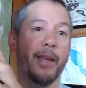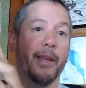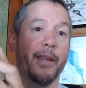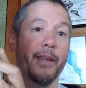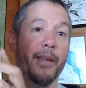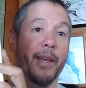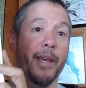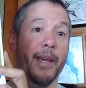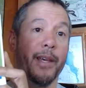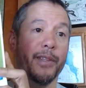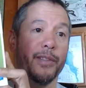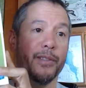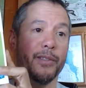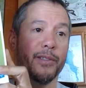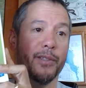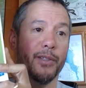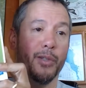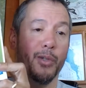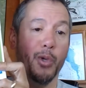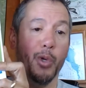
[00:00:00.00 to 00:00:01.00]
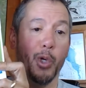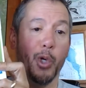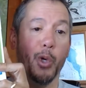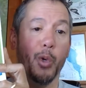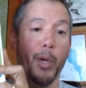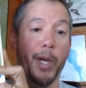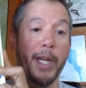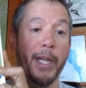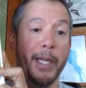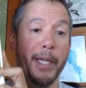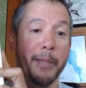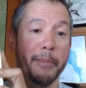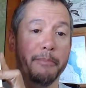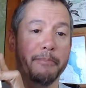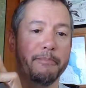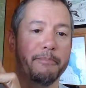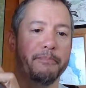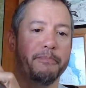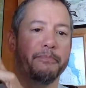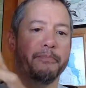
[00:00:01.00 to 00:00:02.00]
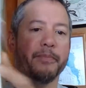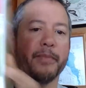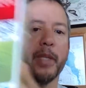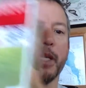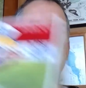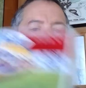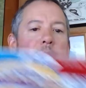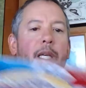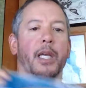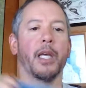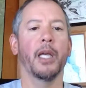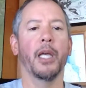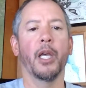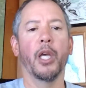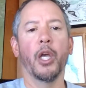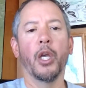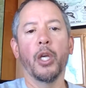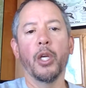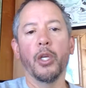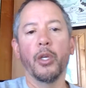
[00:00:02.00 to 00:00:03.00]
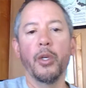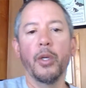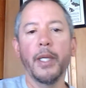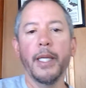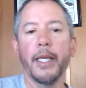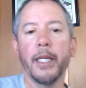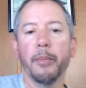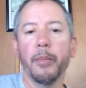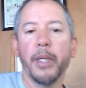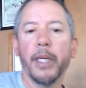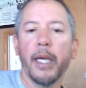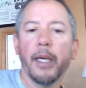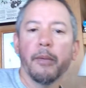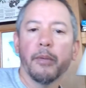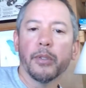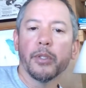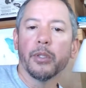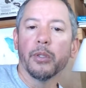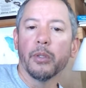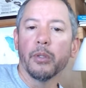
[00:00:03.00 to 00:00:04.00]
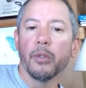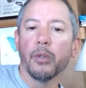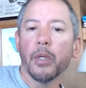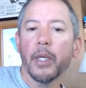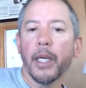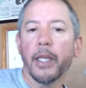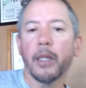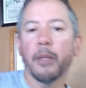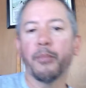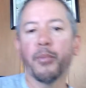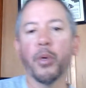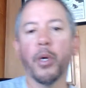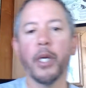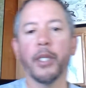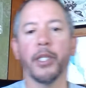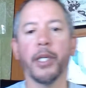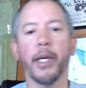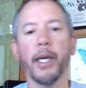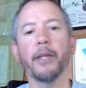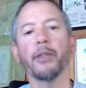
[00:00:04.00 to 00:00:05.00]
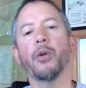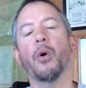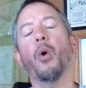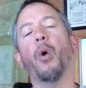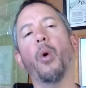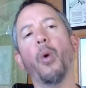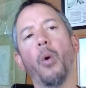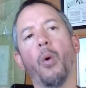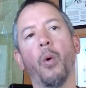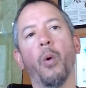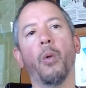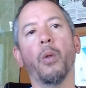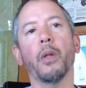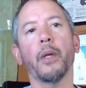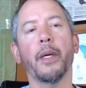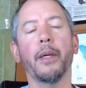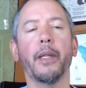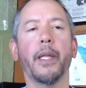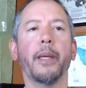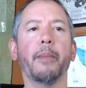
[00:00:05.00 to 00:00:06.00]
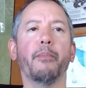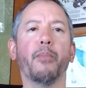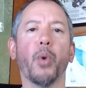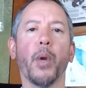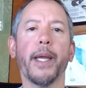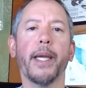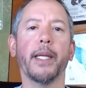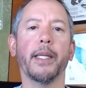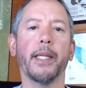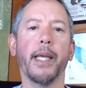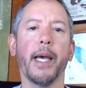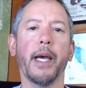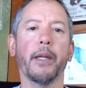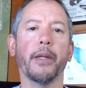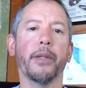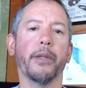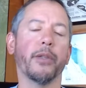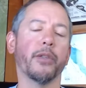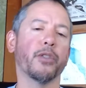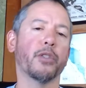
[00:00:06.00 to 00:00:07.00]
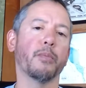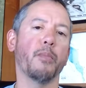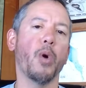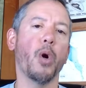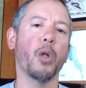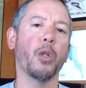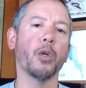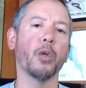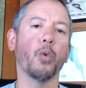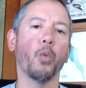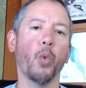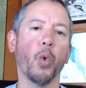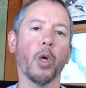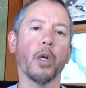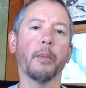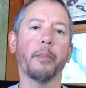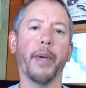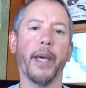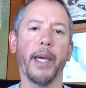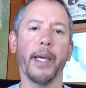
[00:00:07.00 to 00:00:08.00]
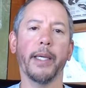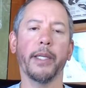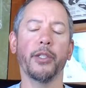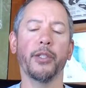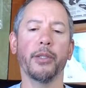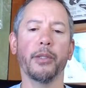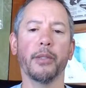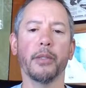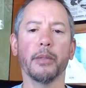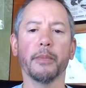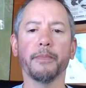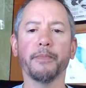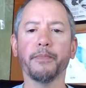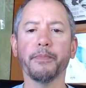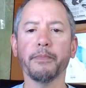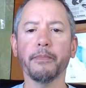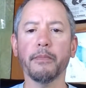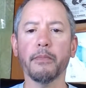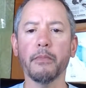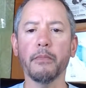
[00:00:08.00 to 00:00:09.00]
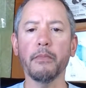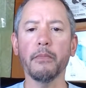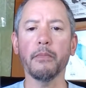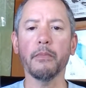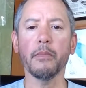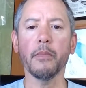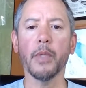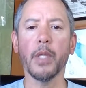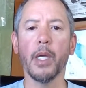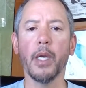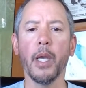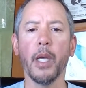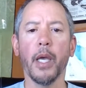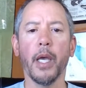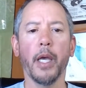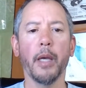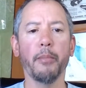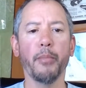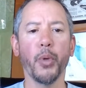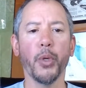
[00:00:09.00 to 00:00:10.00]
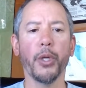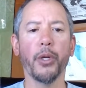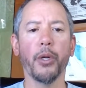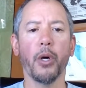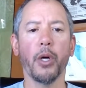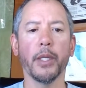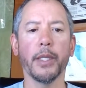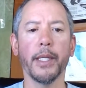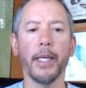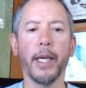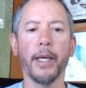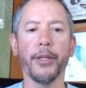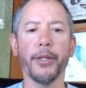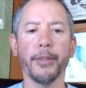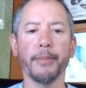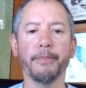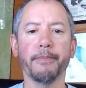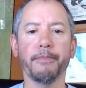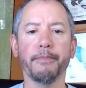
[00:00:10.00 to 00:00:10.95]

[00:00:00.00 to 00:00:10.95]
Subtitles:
Yes, your cranium. You need to be able to look at the project as a whole and then break it down into smaller work packages and put it all together.